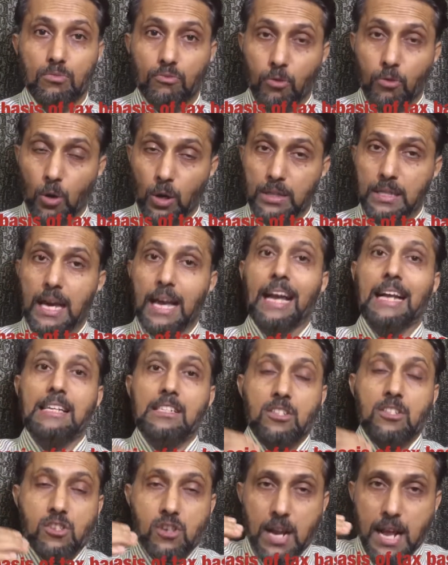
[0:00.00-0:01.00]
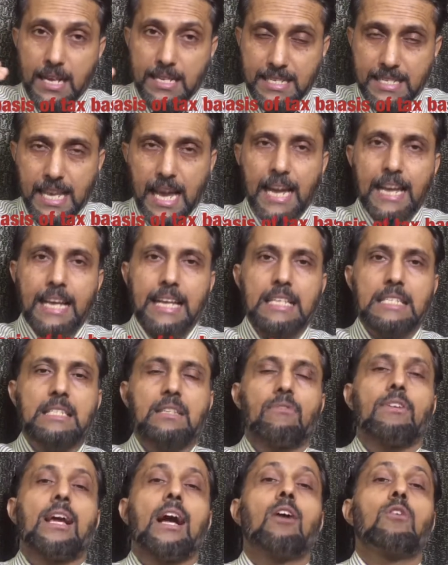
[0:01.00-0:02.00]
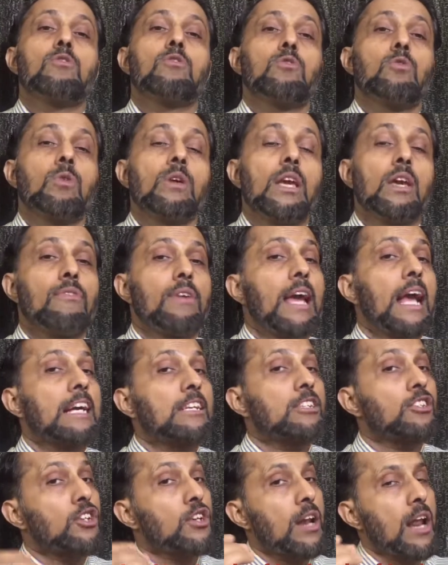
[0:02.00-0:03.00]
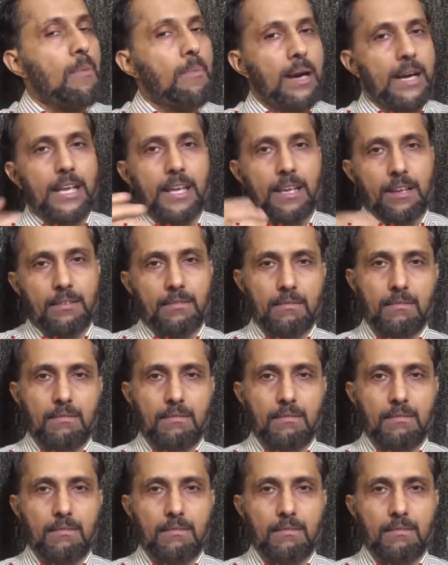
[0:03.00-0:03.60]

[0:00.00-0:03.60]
For the extra size, we have to give extra money.